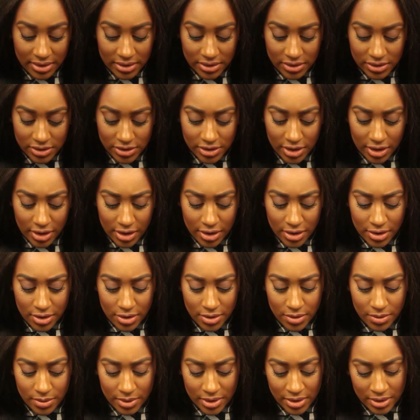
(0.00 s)

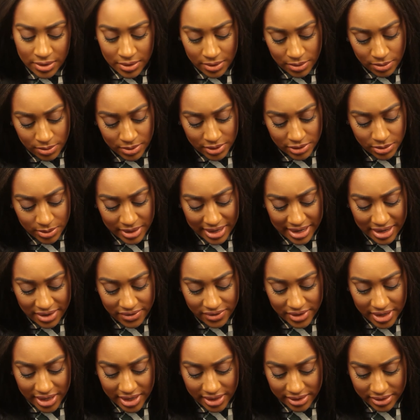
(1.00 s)
So, what do I have
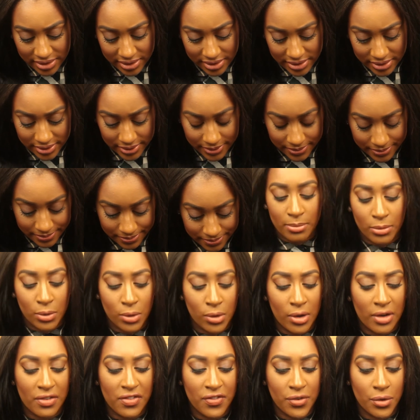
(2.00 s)
next?
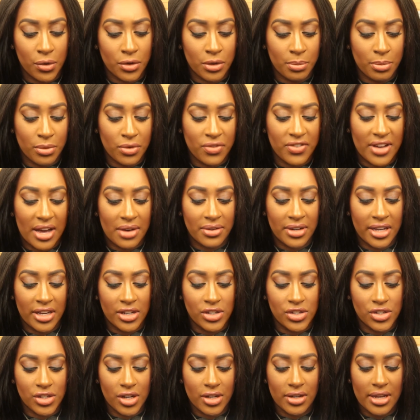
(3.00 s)
More affordable
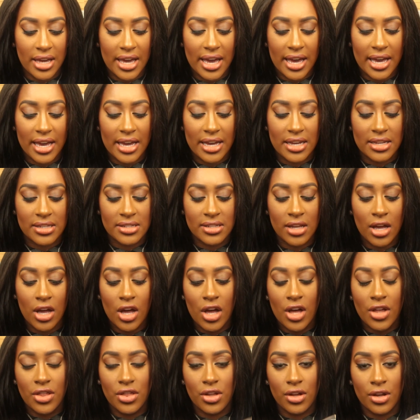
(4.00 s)
foundation is
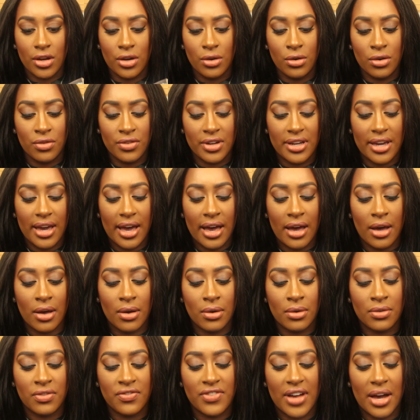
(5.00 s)
the
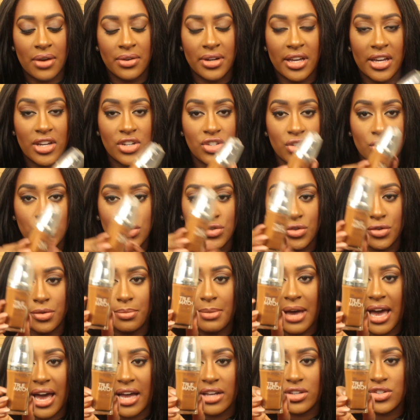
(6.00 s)
L'Oreal Foundation True
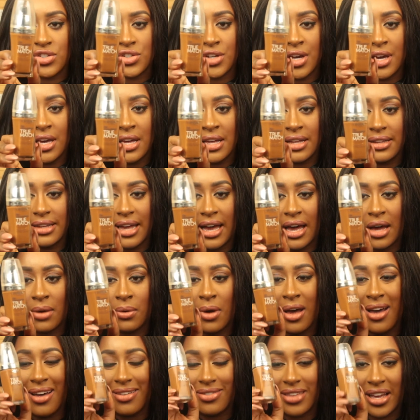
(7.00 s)
Match.
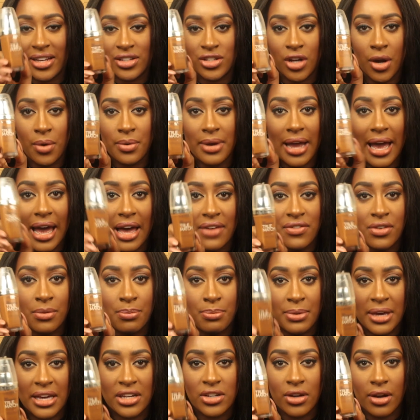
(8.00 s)
Now, they don't have a
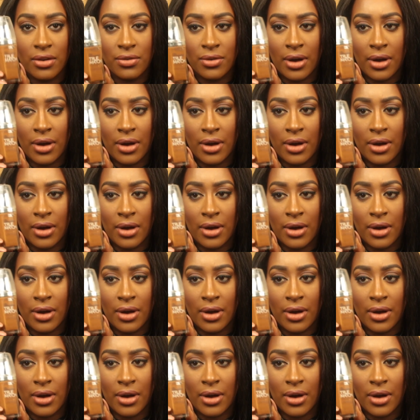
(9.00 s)
big